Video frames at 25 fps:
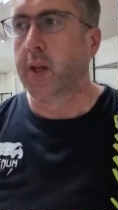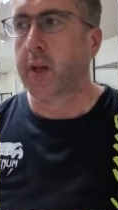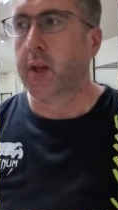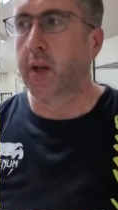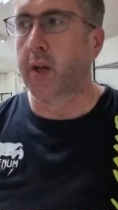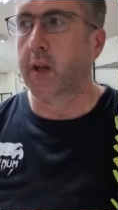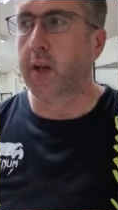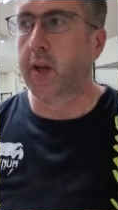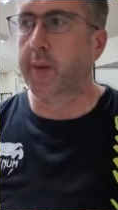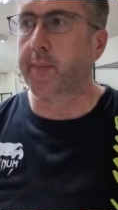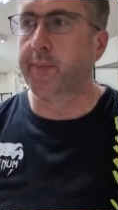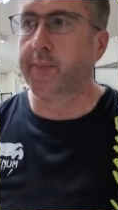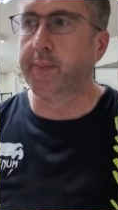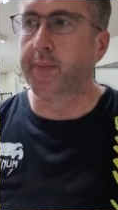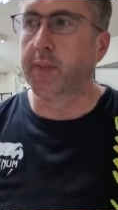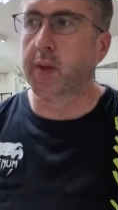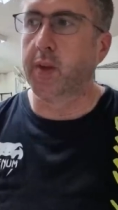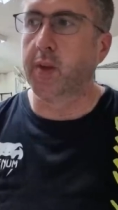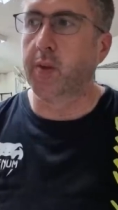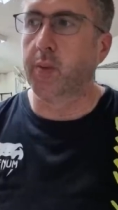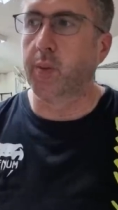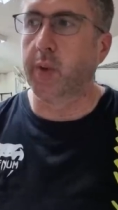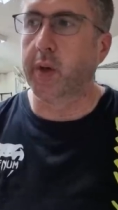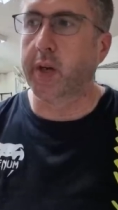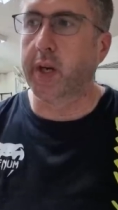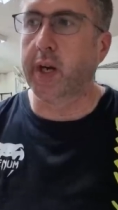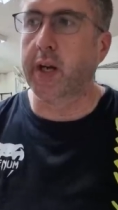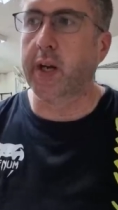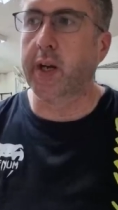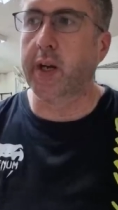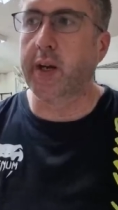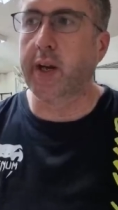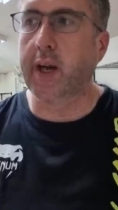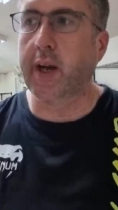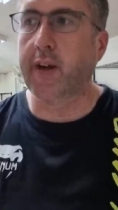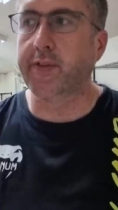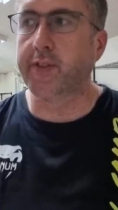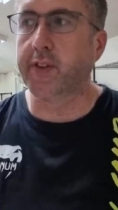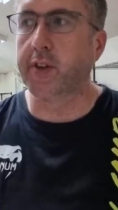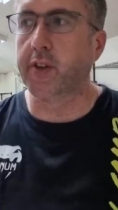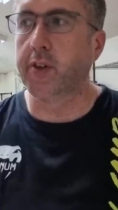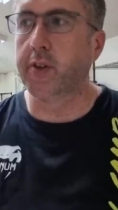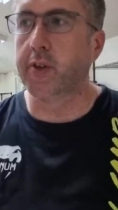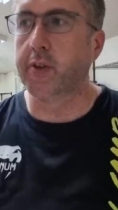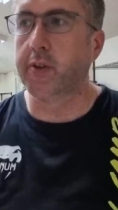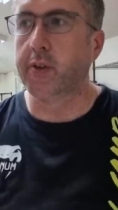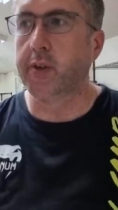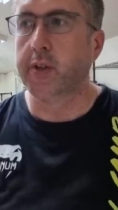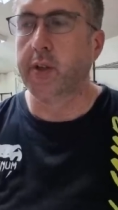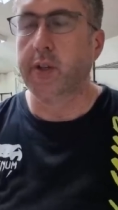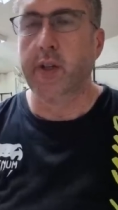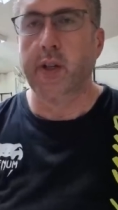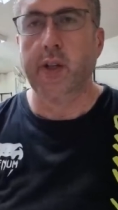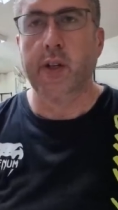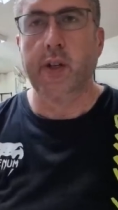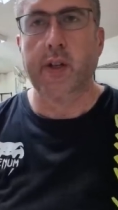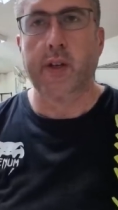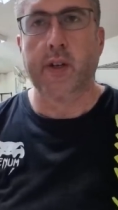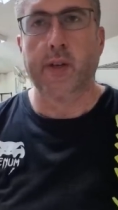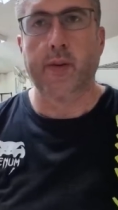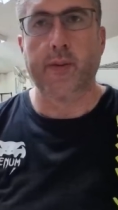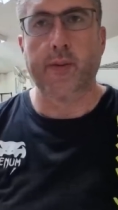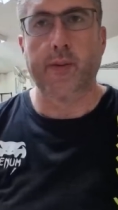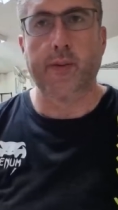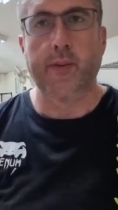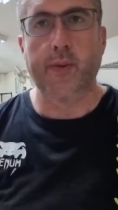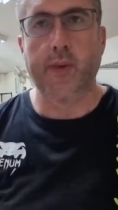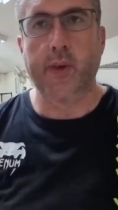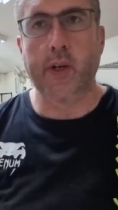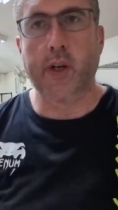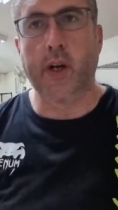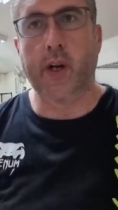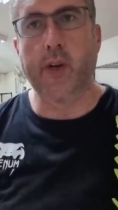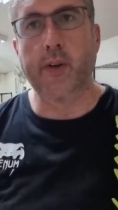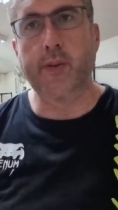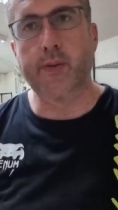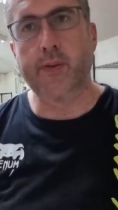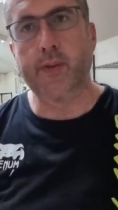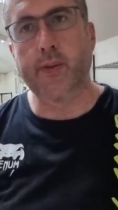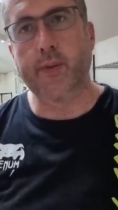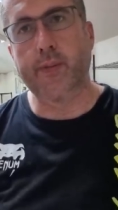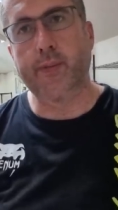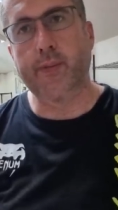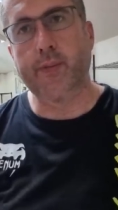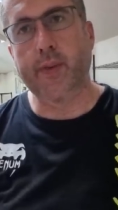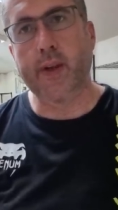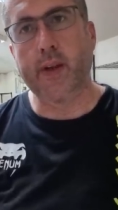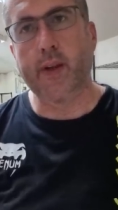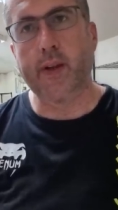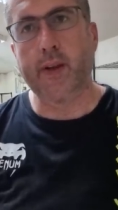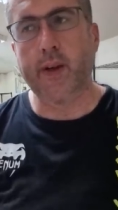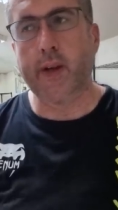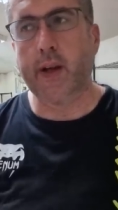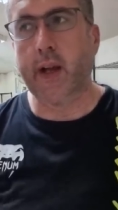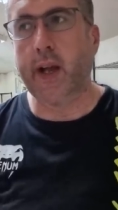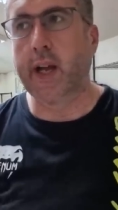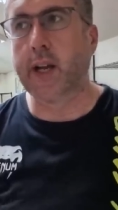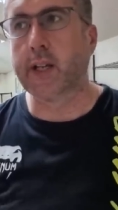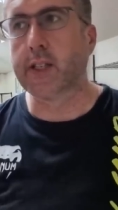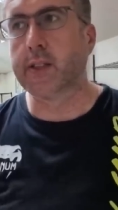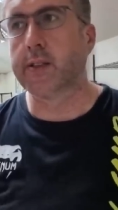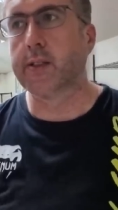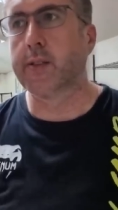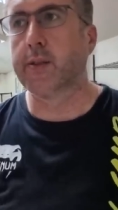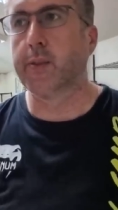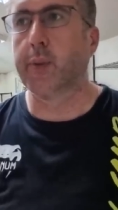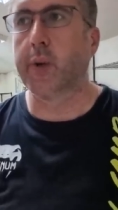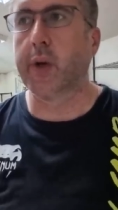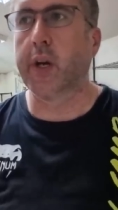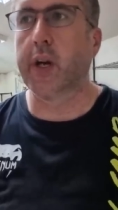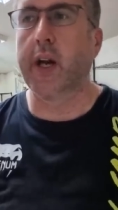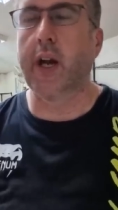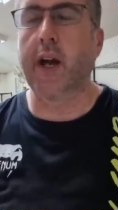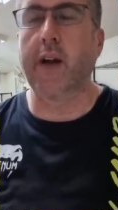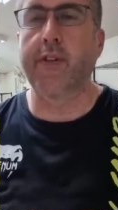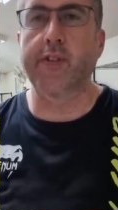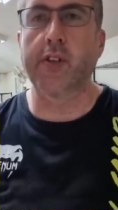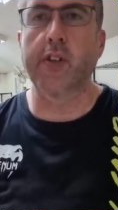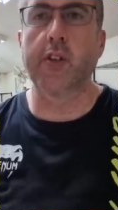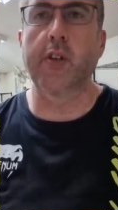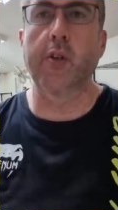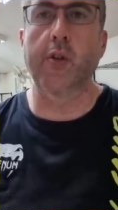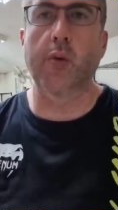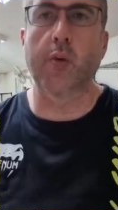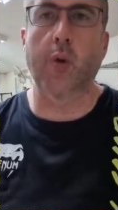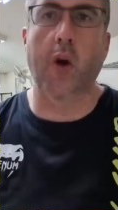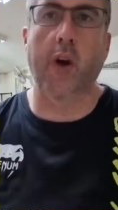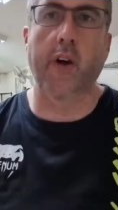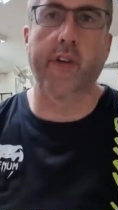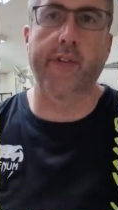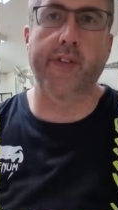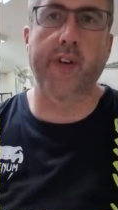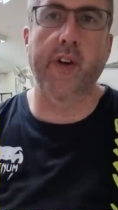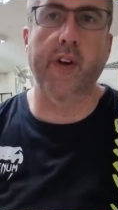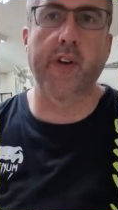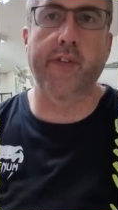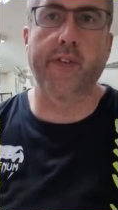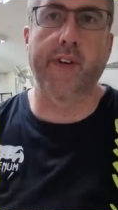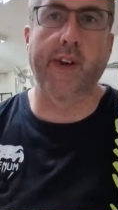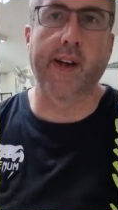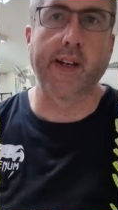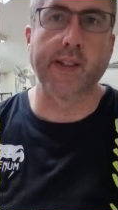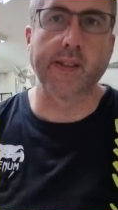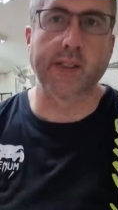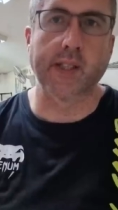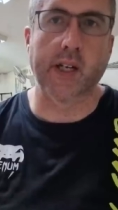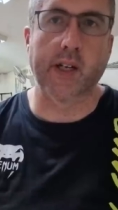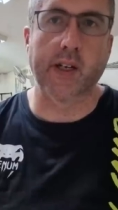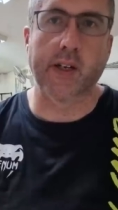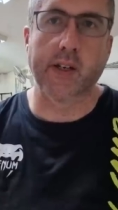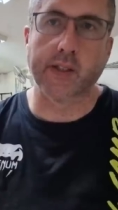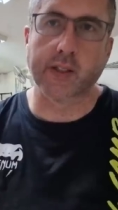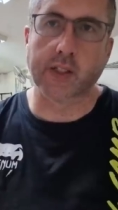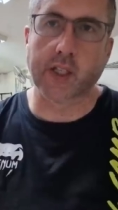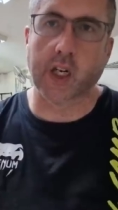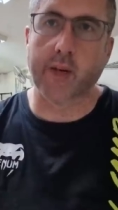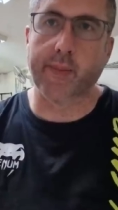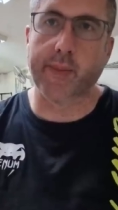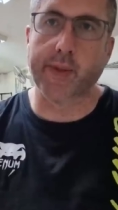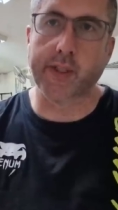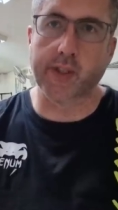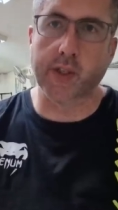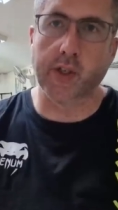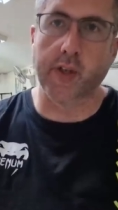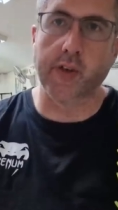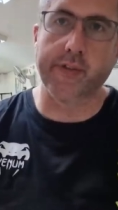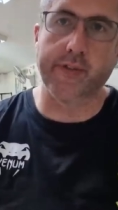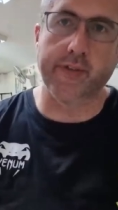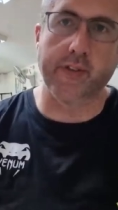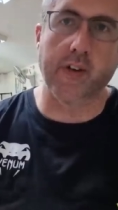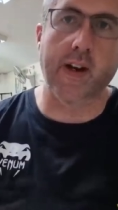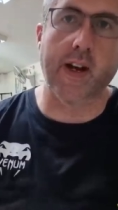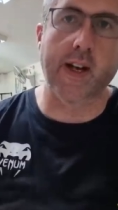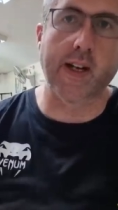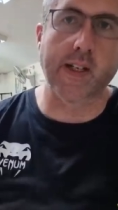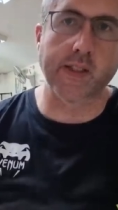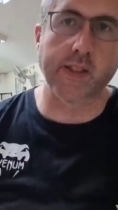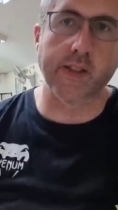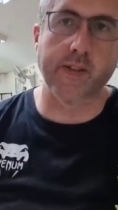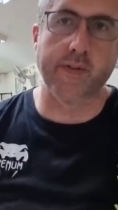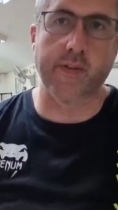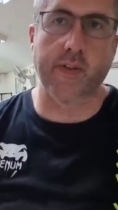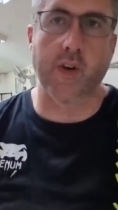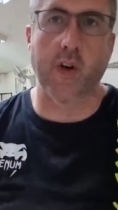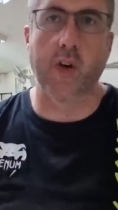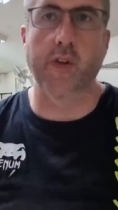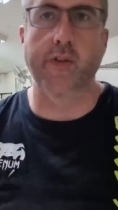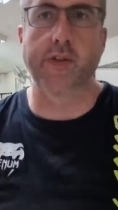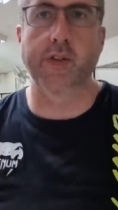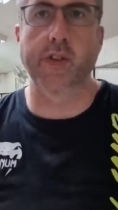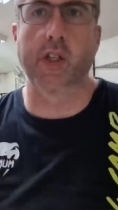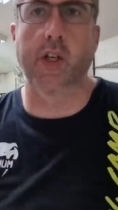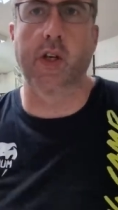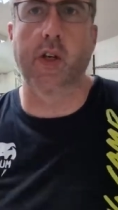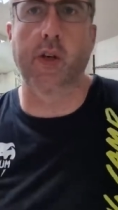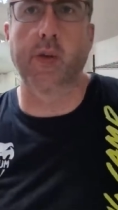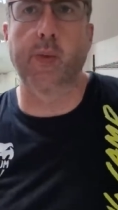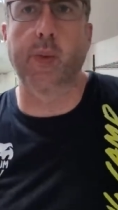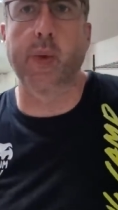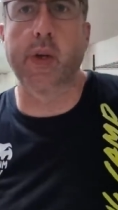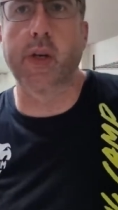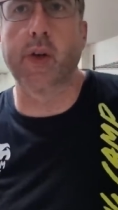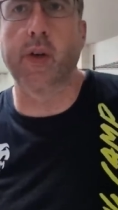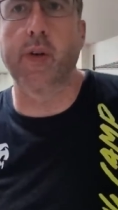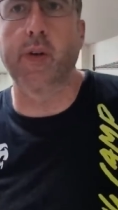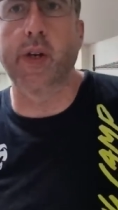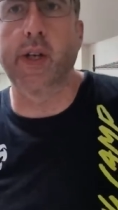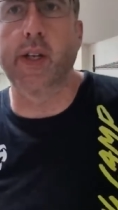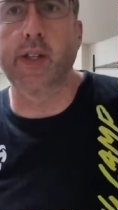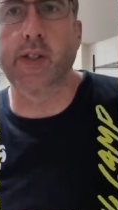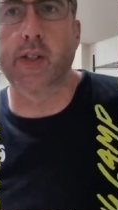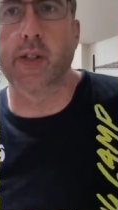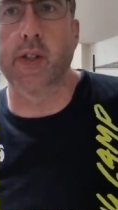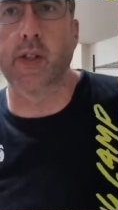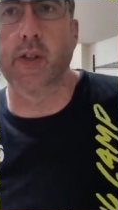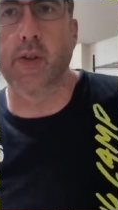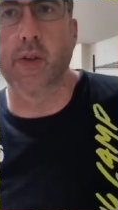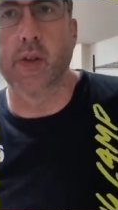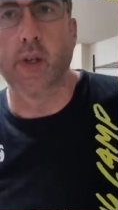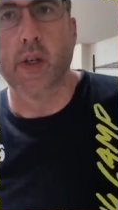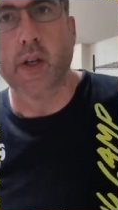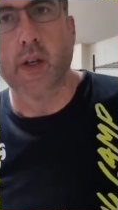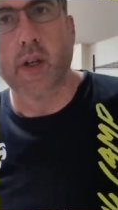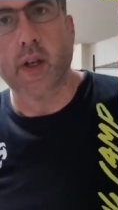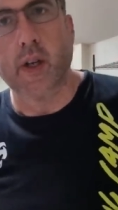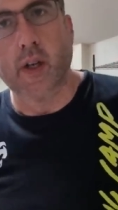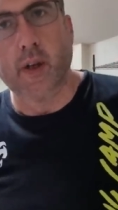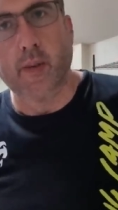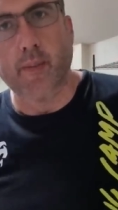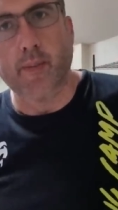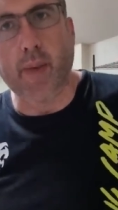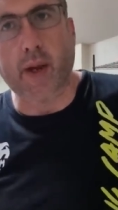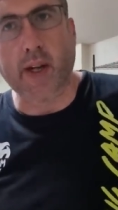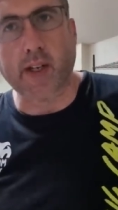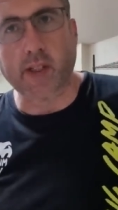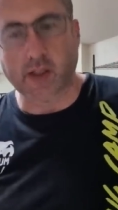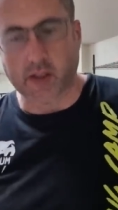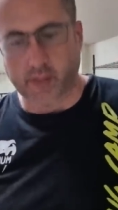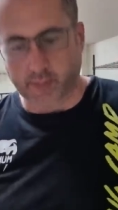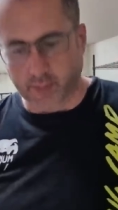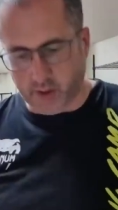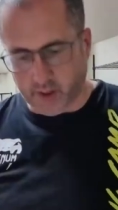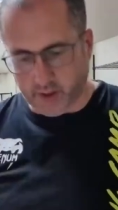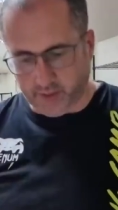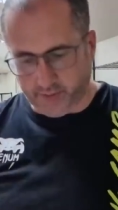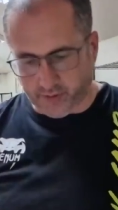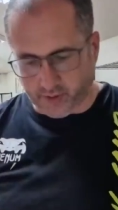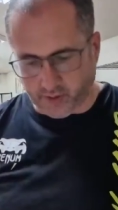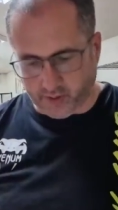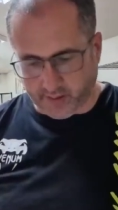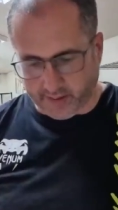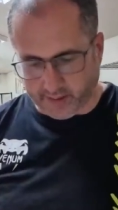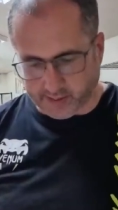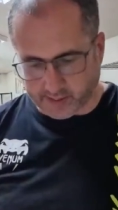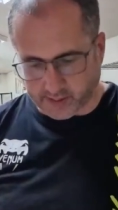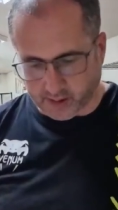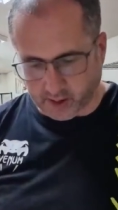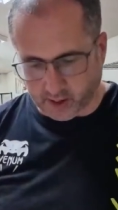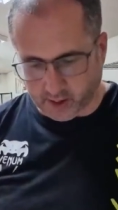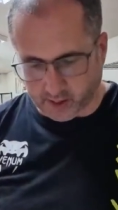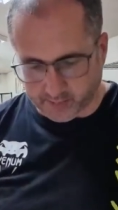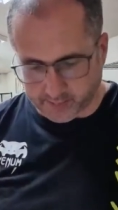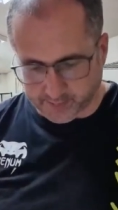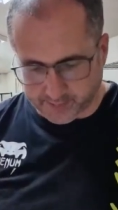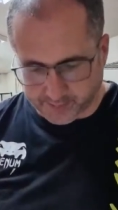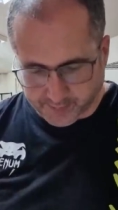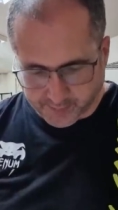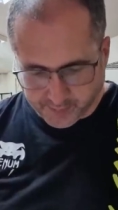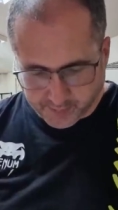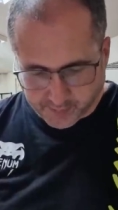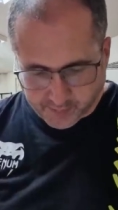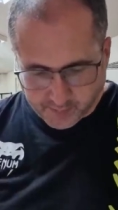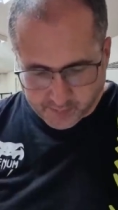We're going to have to, you know, we're going to have to do quite a few things, and there's going to be two farangs involved, so we do need to make some money for our time.